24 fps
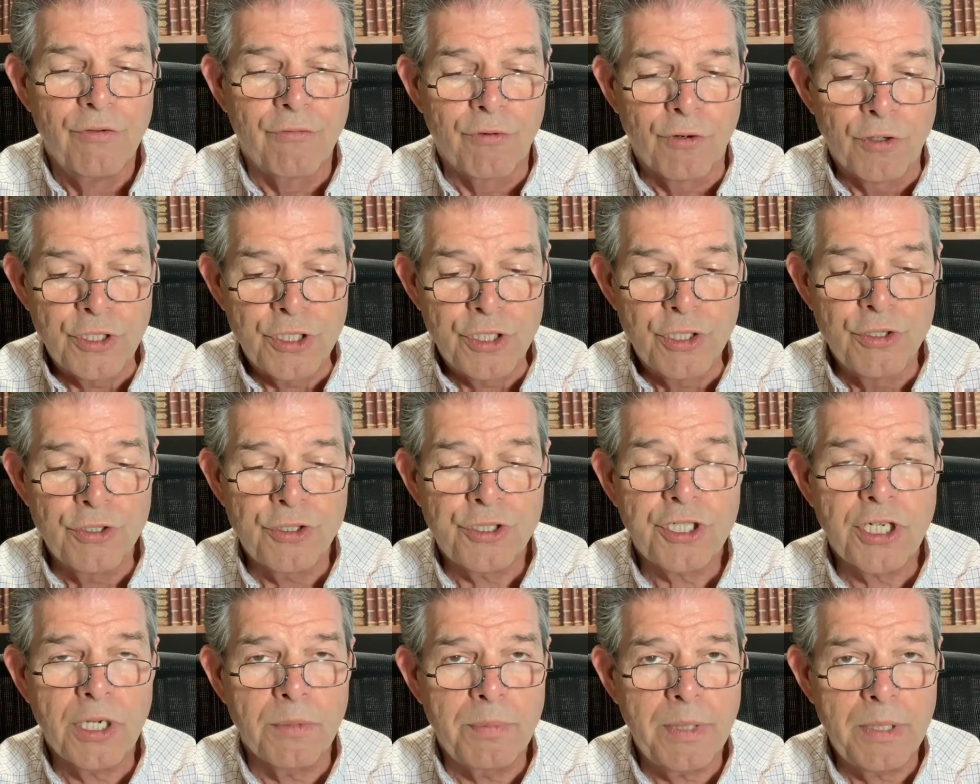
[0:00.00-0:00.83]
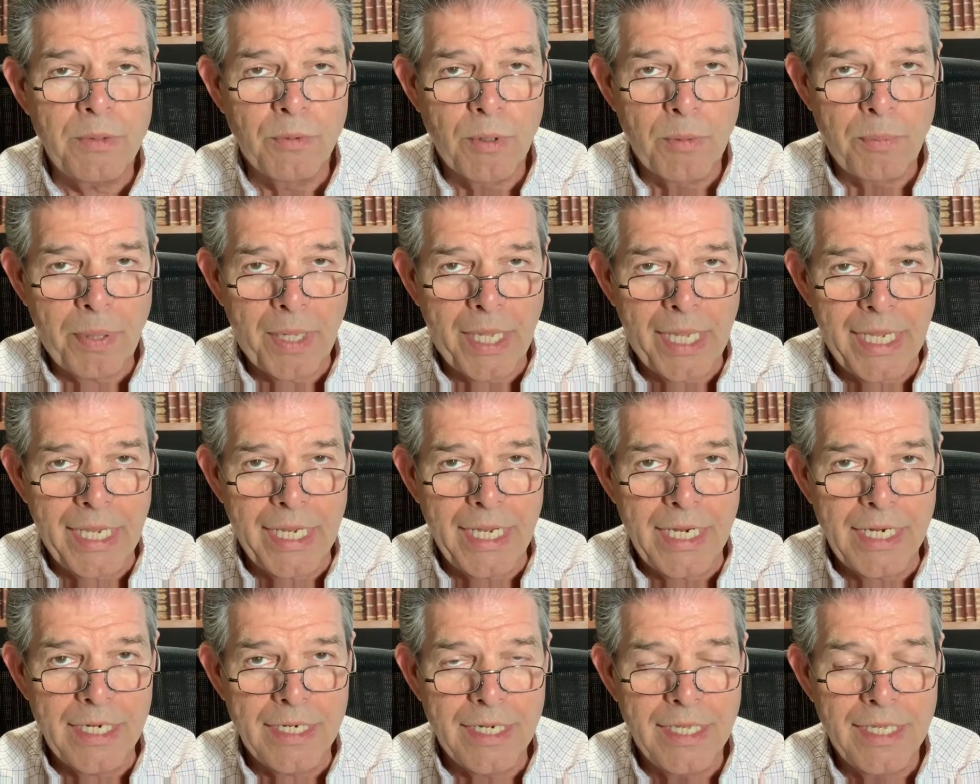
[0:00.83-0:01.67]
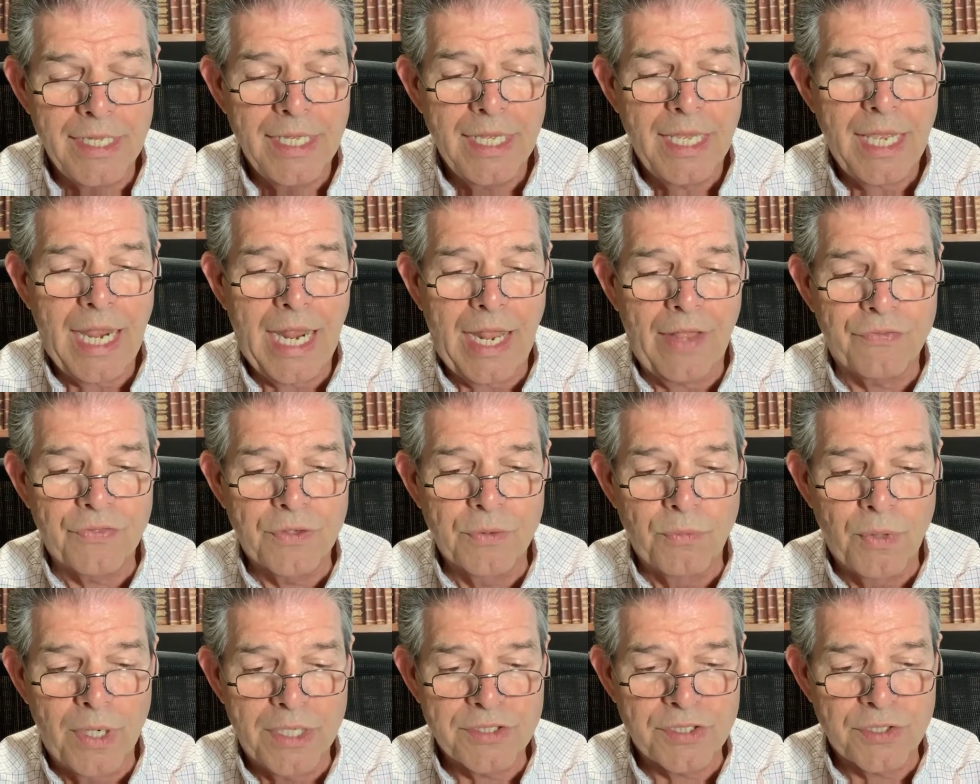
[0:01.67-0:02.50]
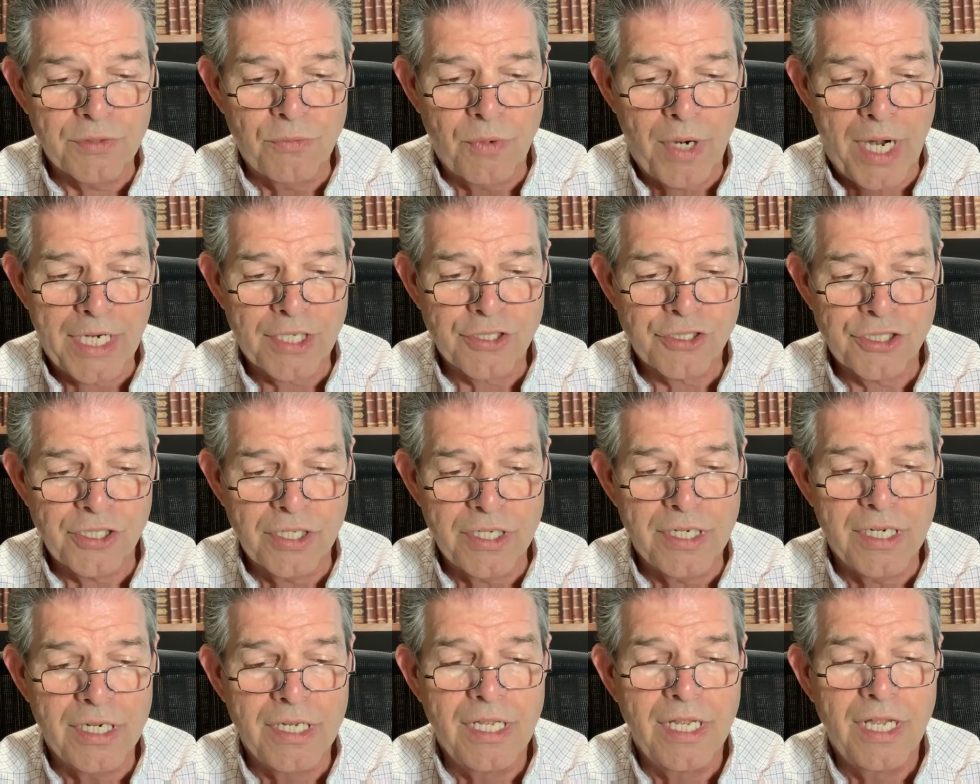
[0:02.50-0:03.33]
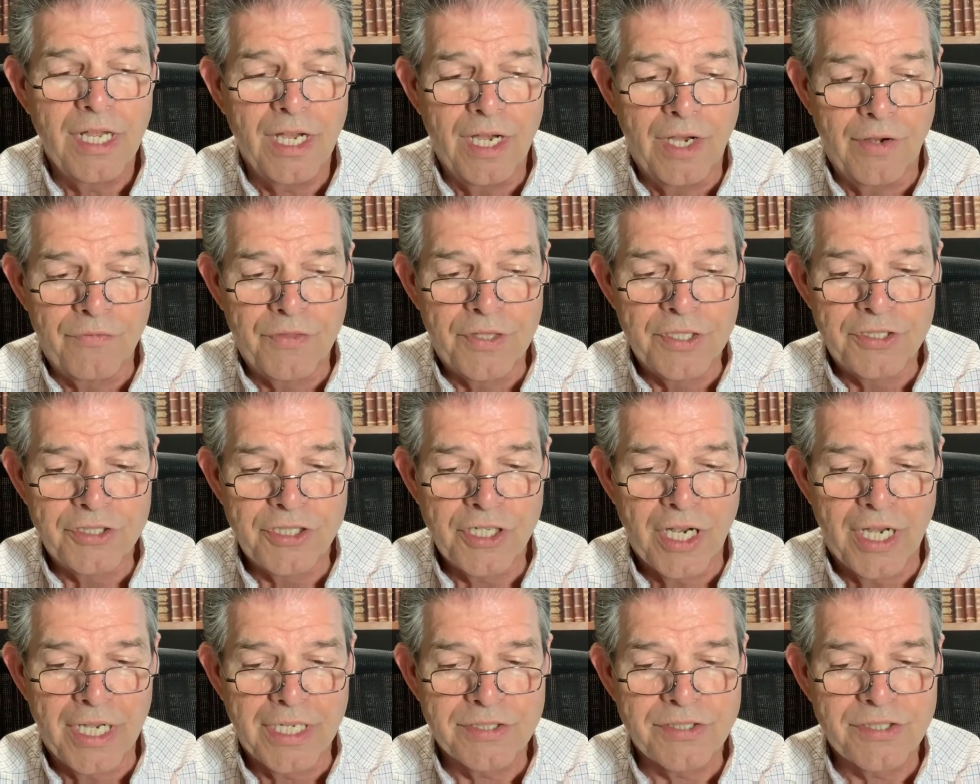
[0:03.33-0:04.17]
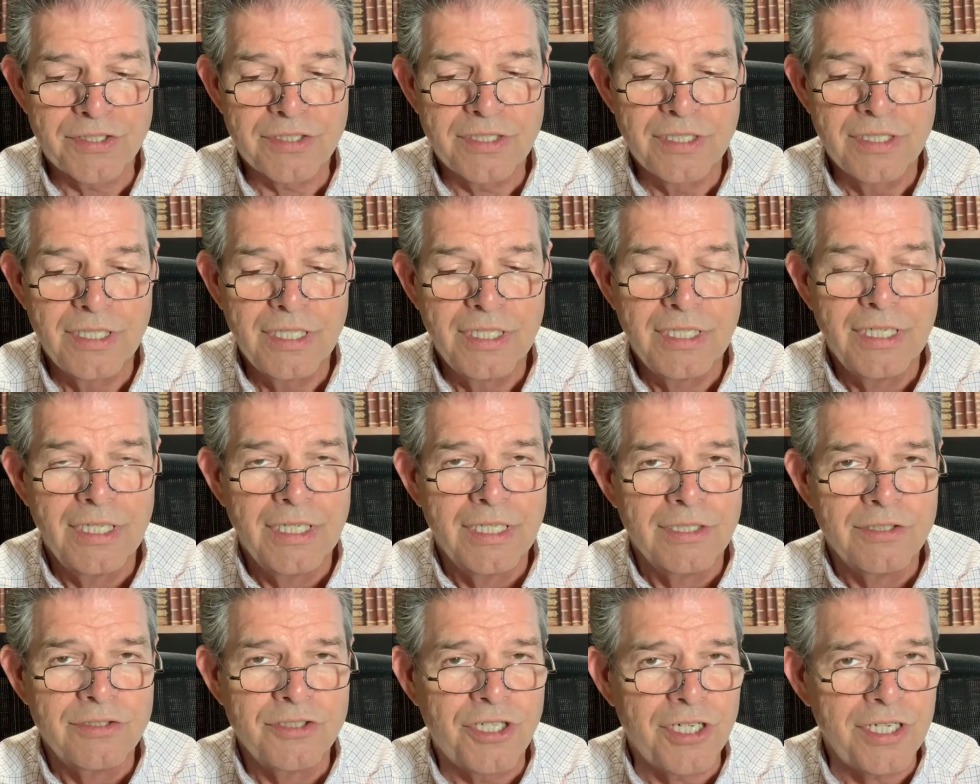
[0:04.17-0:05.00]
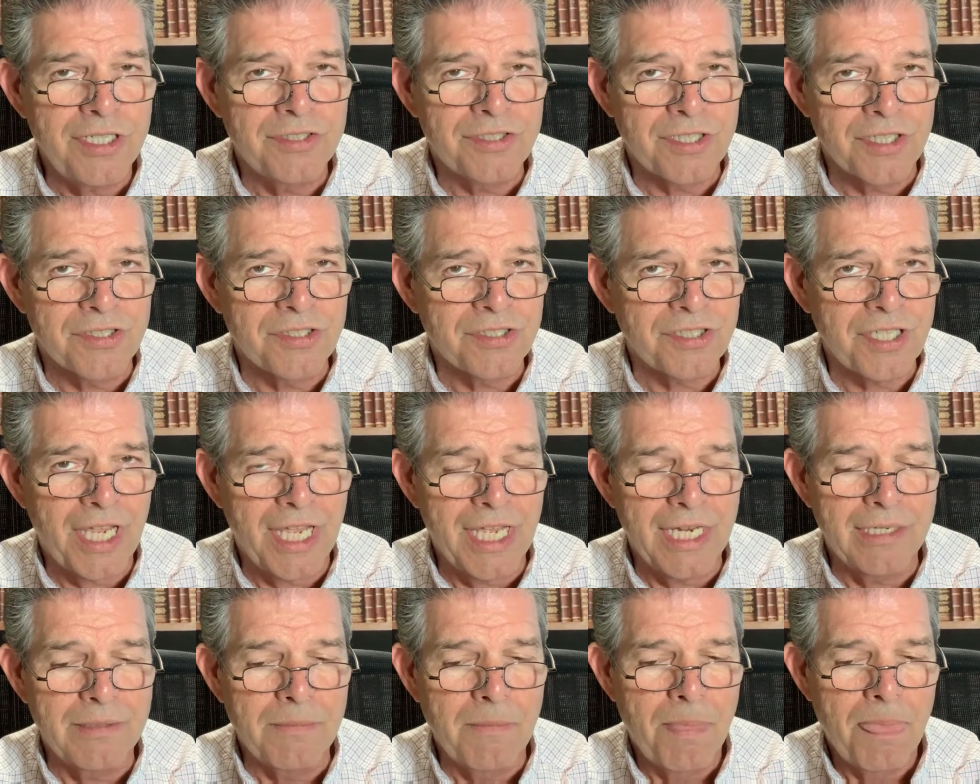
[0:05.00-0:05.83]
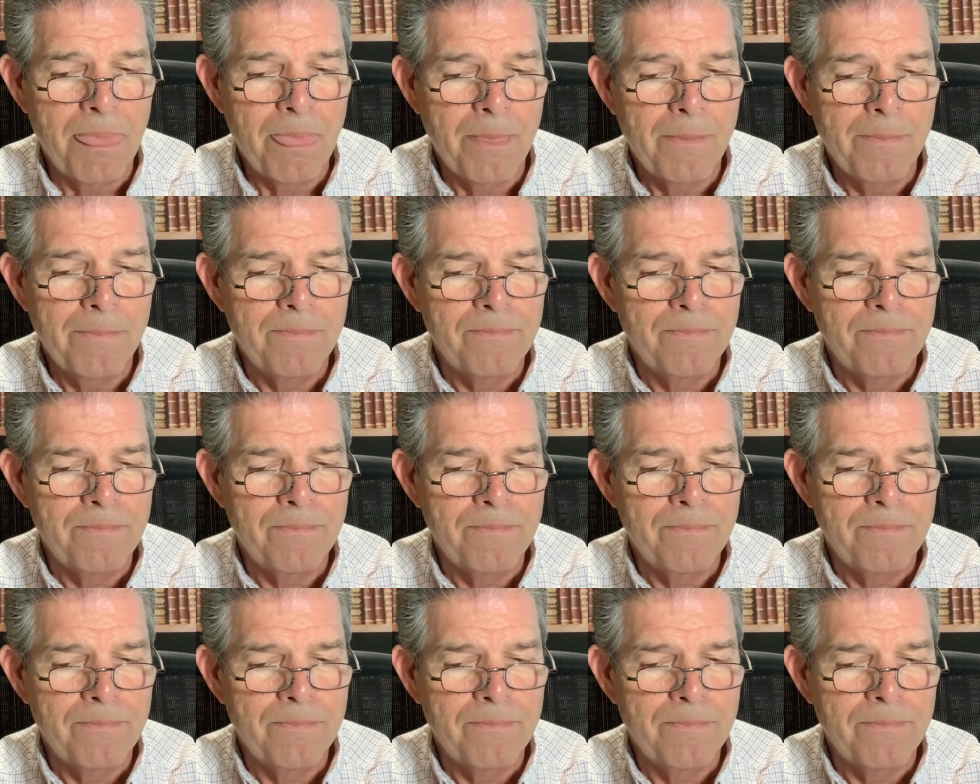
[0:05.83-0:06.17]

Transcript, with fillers: for you shall be repaid at the resurrection of the just. Jesus said,